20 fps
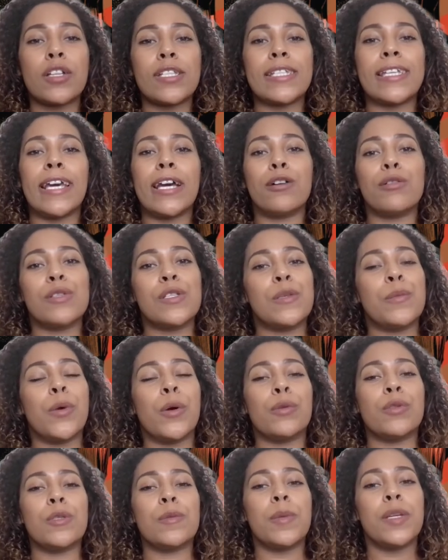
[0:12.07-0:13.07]
Gail
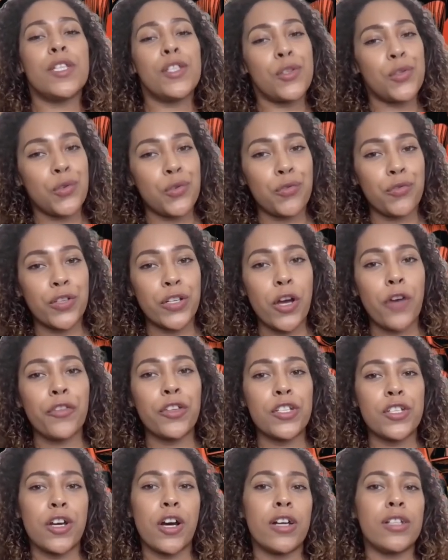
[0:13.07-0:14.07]
Simone's mini-story on the
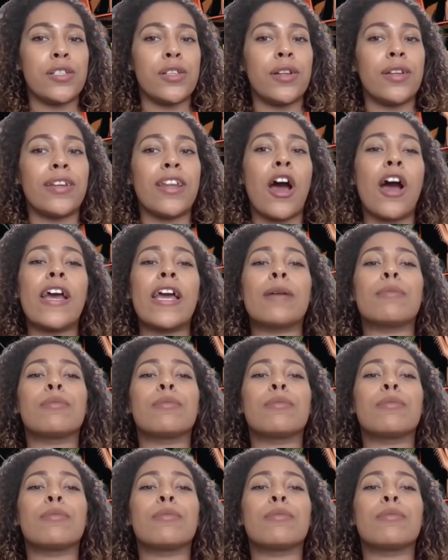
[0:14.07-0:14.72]
title, and I am